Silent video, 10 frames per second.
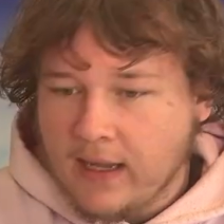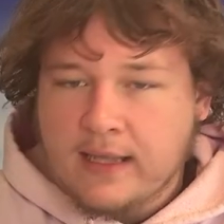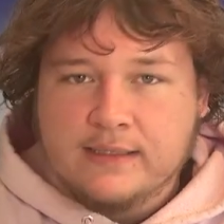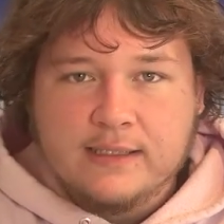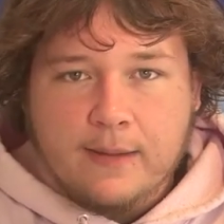
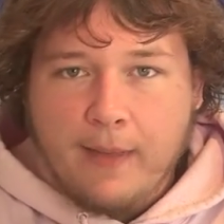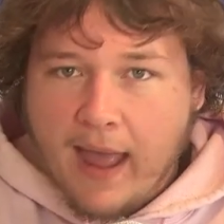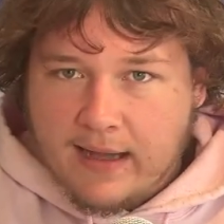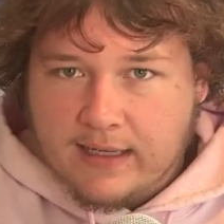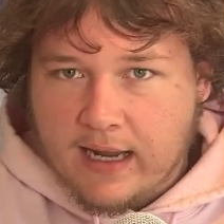It's the
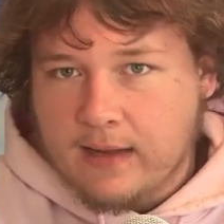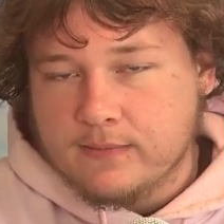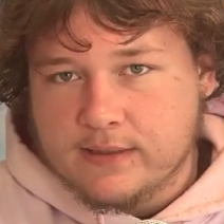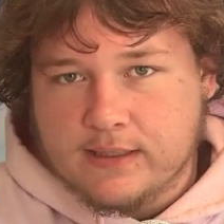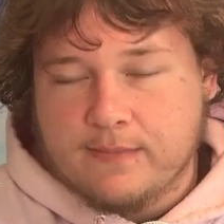bad
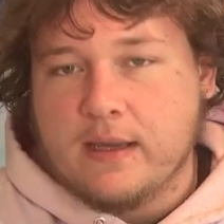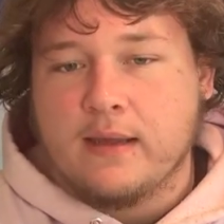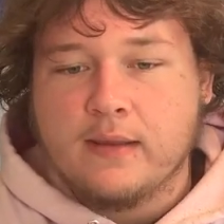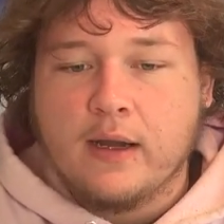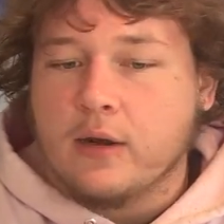games to
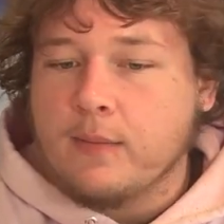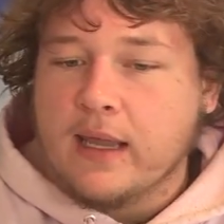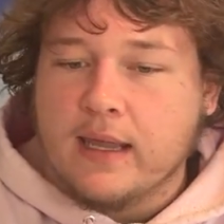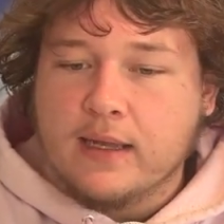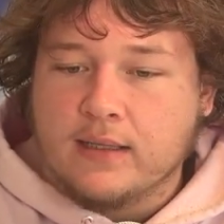me that are
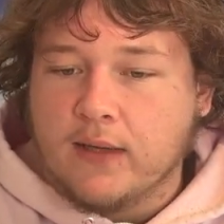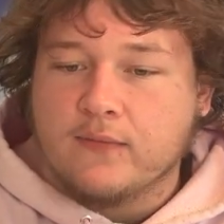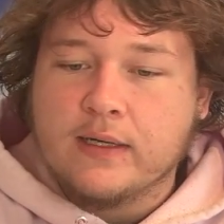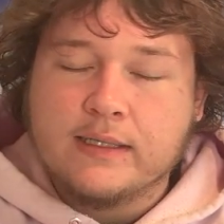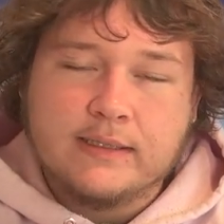making it tough
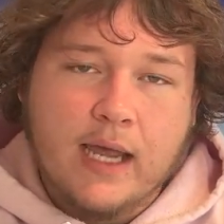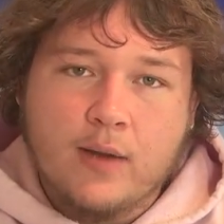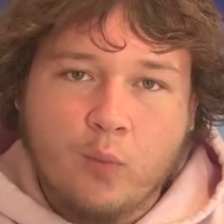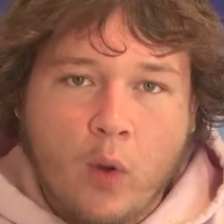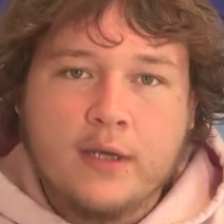to
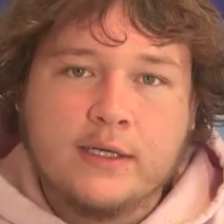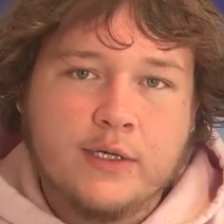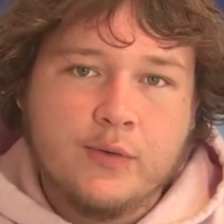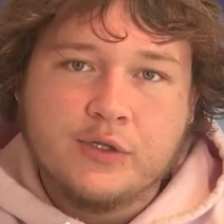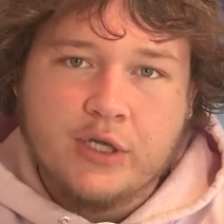decide what to
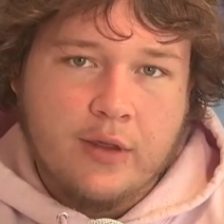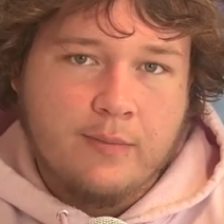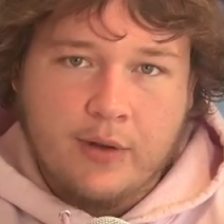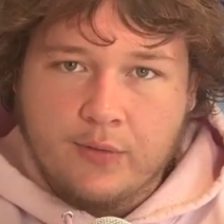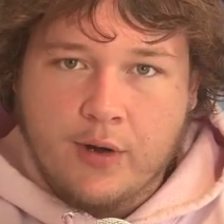do with Jalen
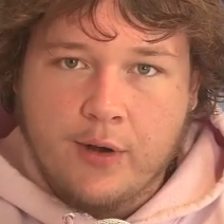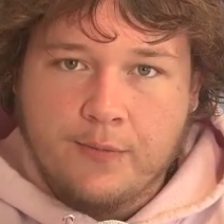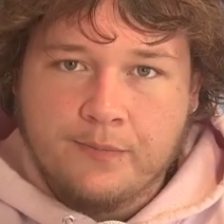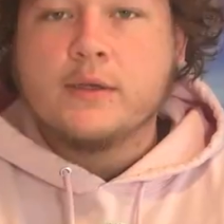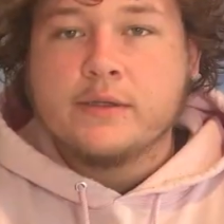Milroe.
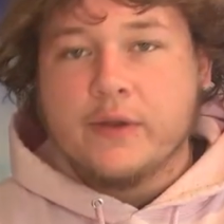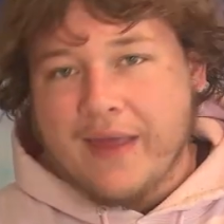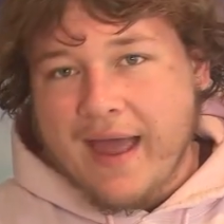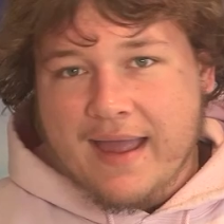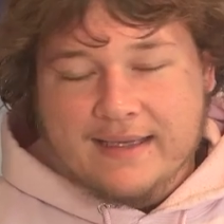So
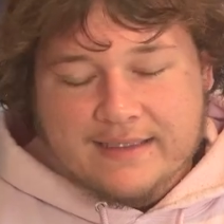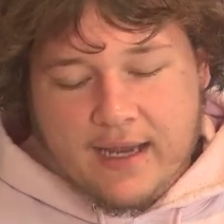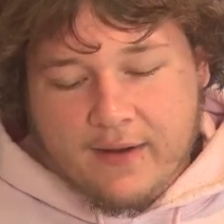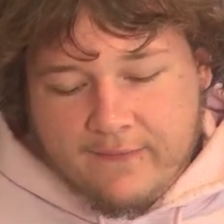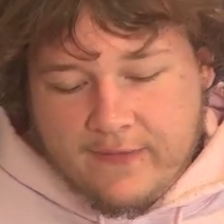that is
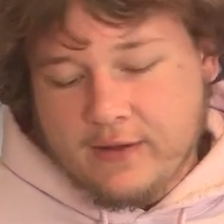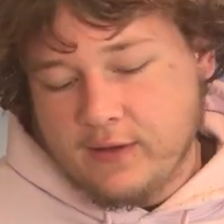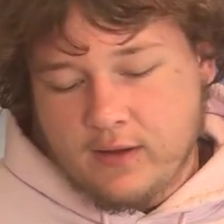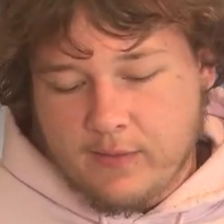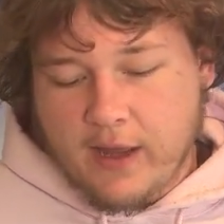how I
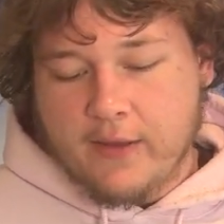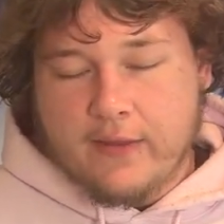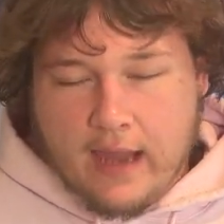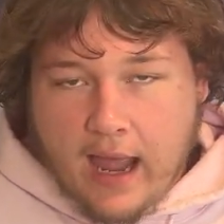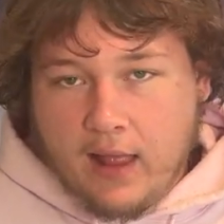feel about
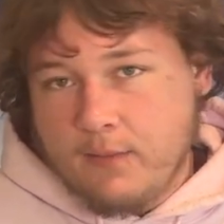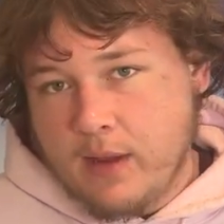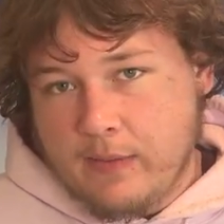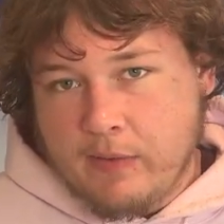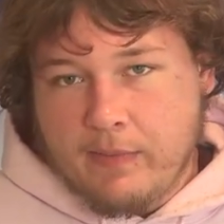the
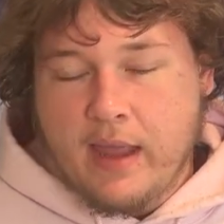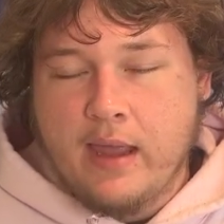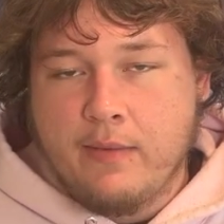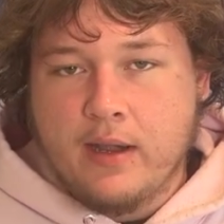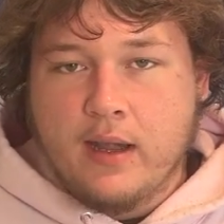Alabama
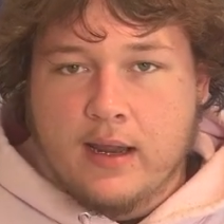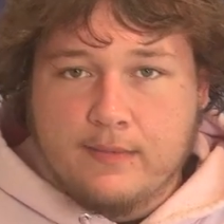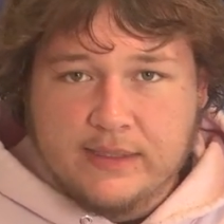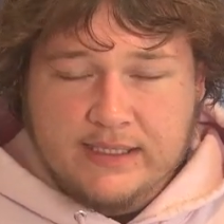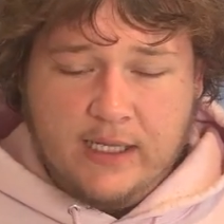man
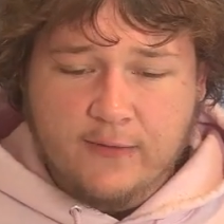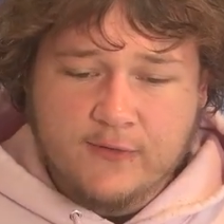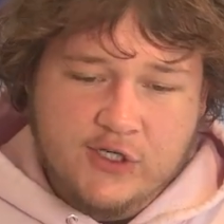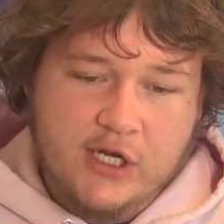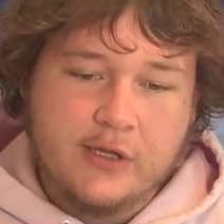himself,
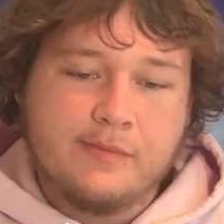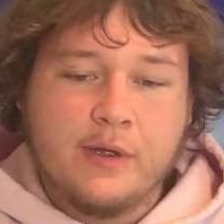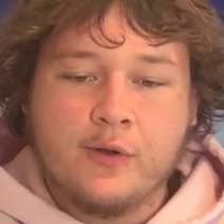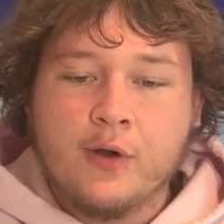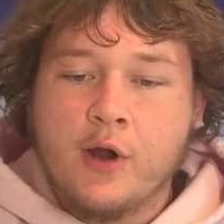Jalen
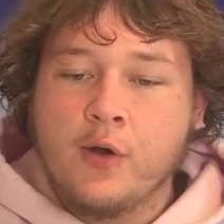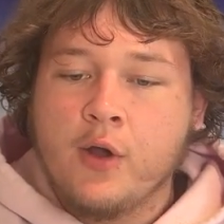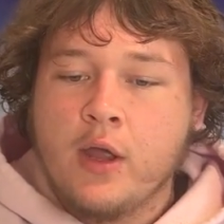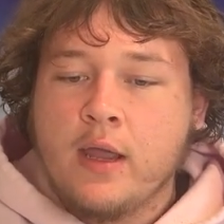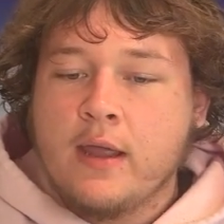Milroe.
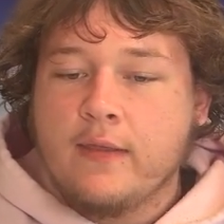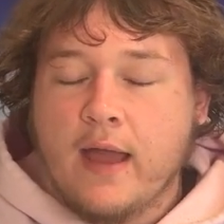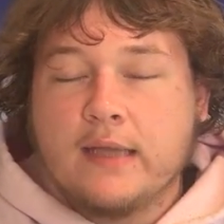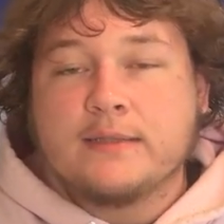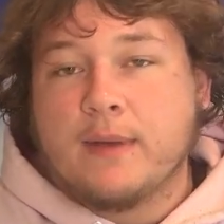
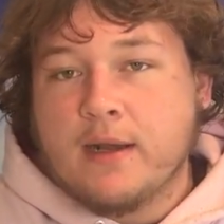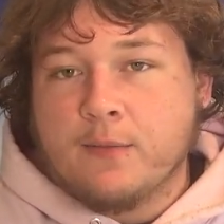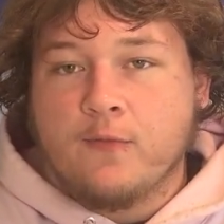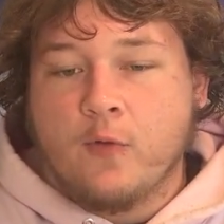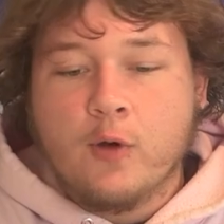That is my
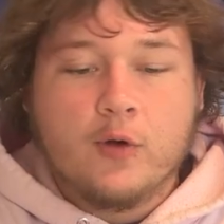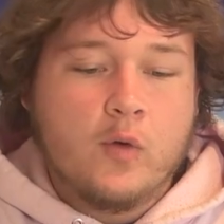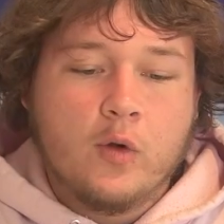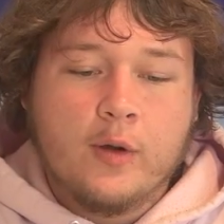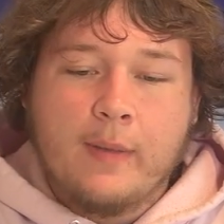number 4
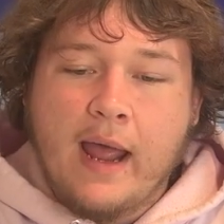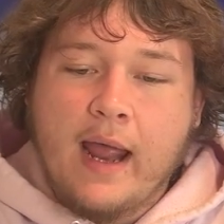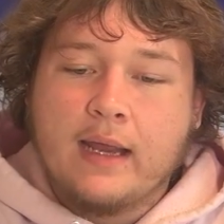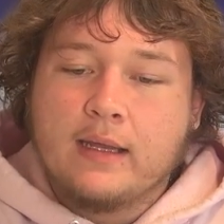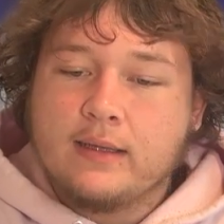
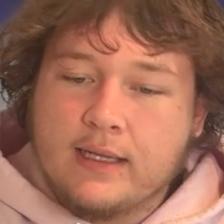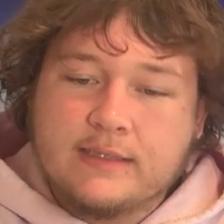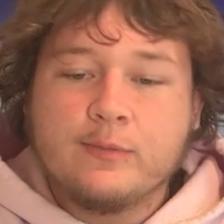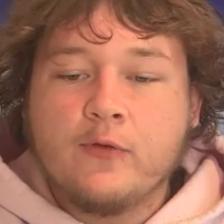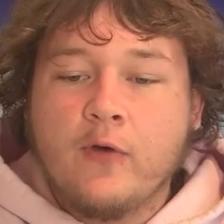quarterback.
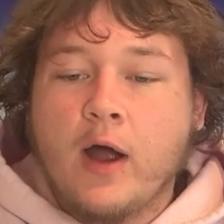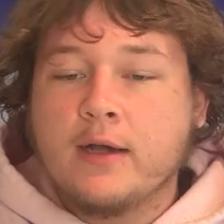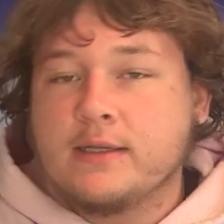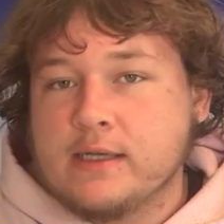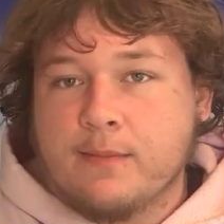Let's move on
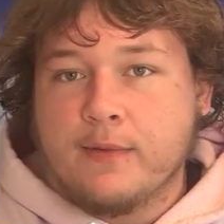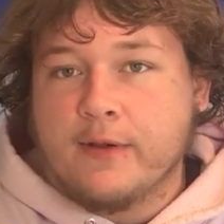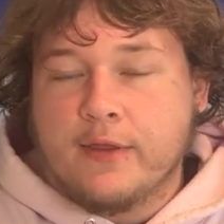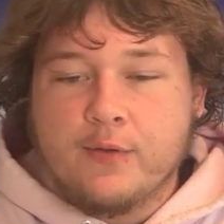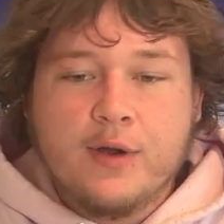to number
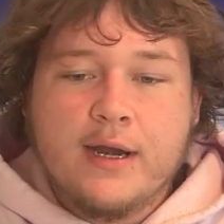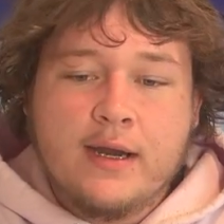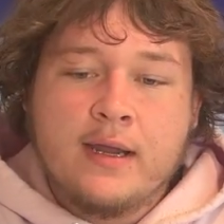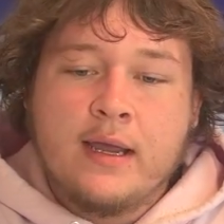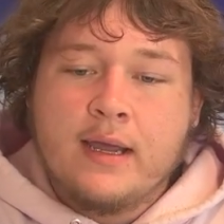
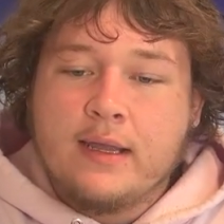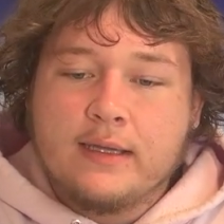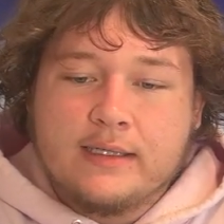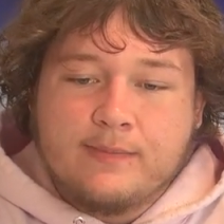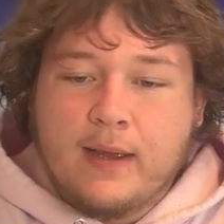3.
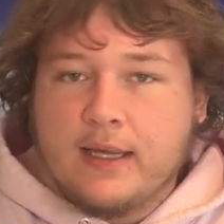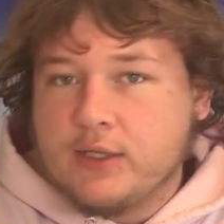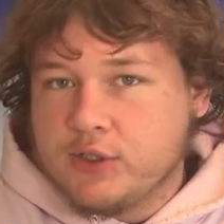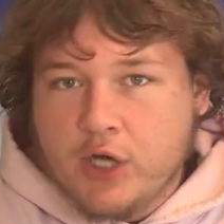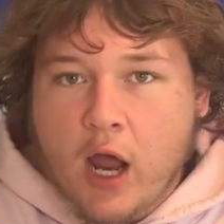This
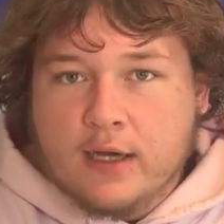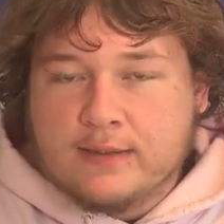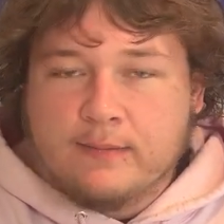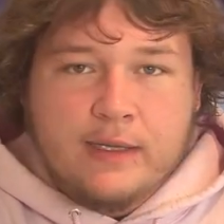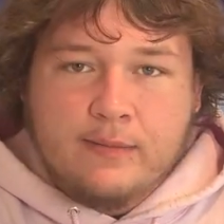might shock
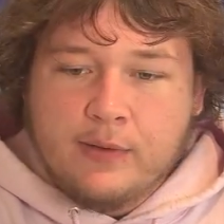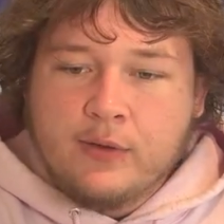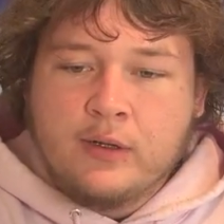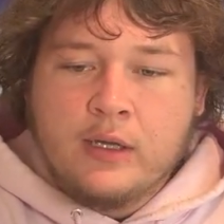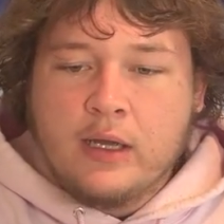some
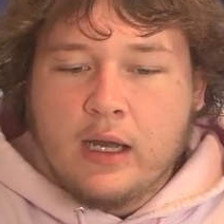people.